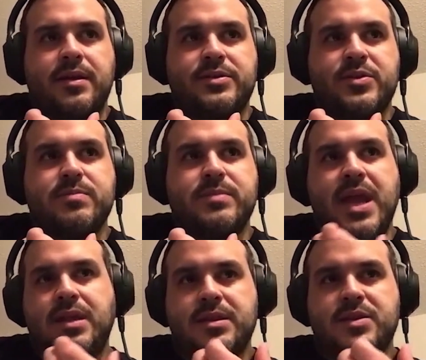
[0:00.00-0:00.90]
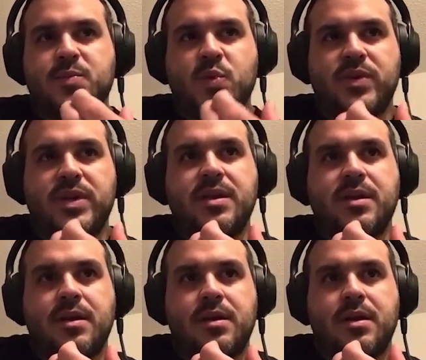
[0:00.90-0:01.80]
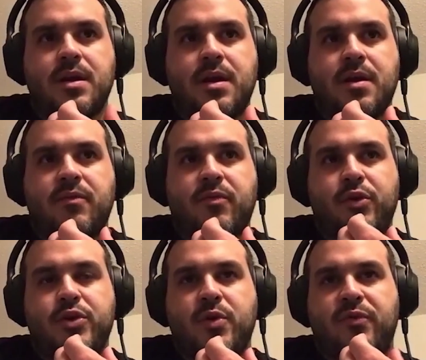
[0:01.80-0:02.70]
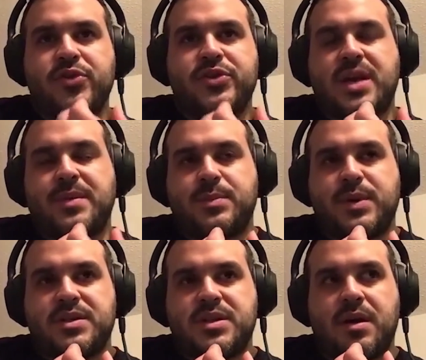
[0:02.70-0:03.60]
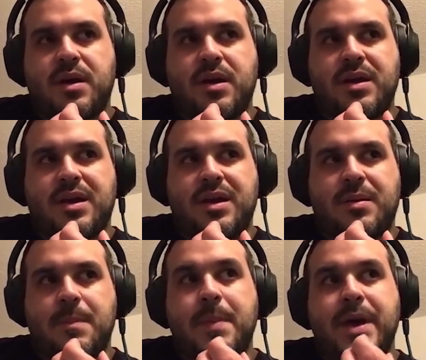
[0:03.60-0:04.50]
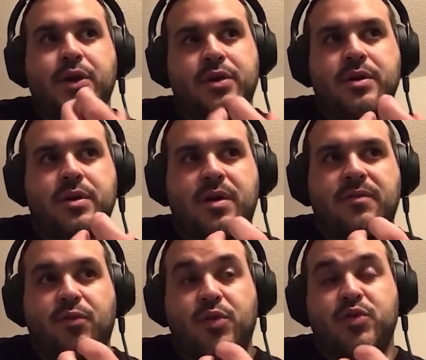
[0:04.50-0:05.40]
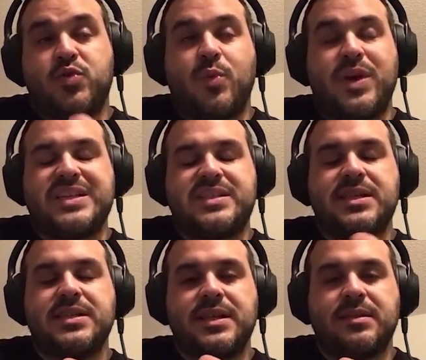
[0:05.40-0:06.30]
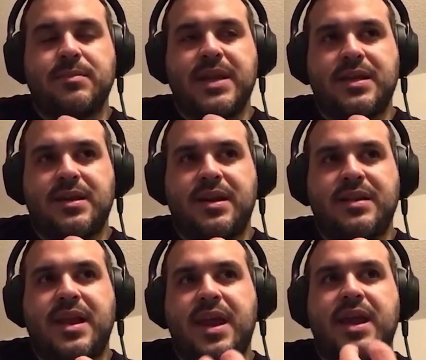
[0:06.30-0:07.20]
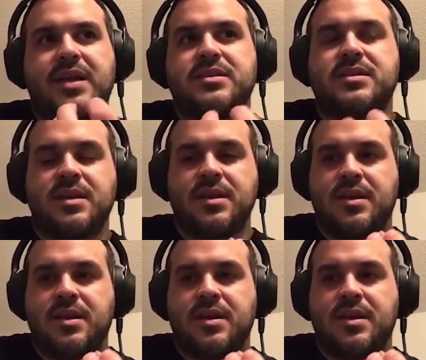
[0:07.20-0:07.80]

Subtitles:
to make this movie, for your first time experience, better, and for those who already seen it, make it an enhanced